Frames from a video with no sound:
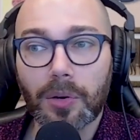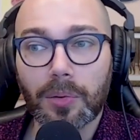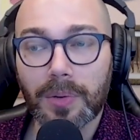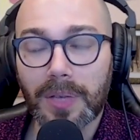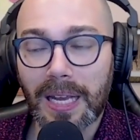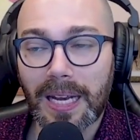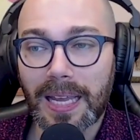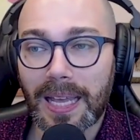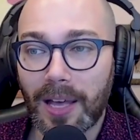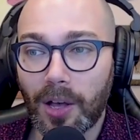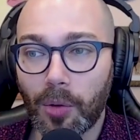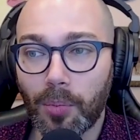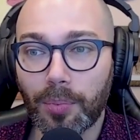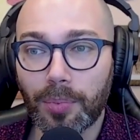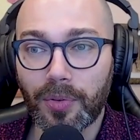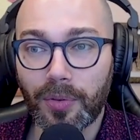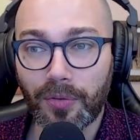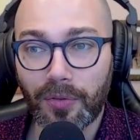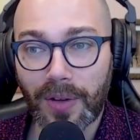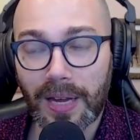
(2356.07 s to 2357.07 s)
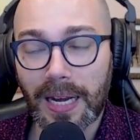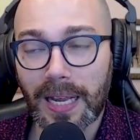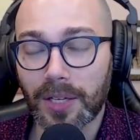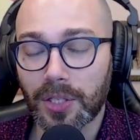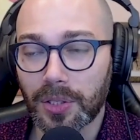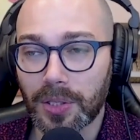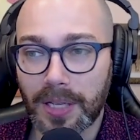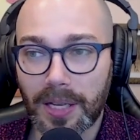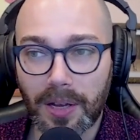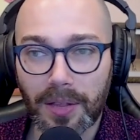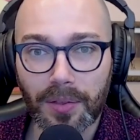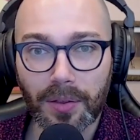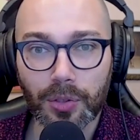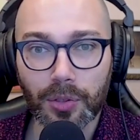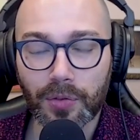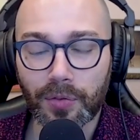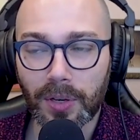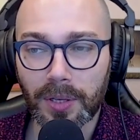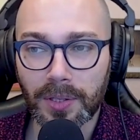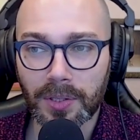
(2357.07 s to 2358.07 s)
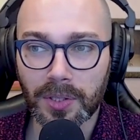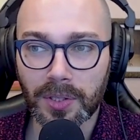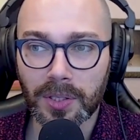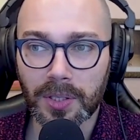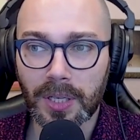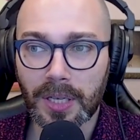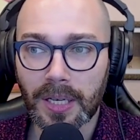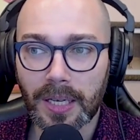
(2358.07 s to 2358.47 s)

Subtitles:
getting help financially on those fronts?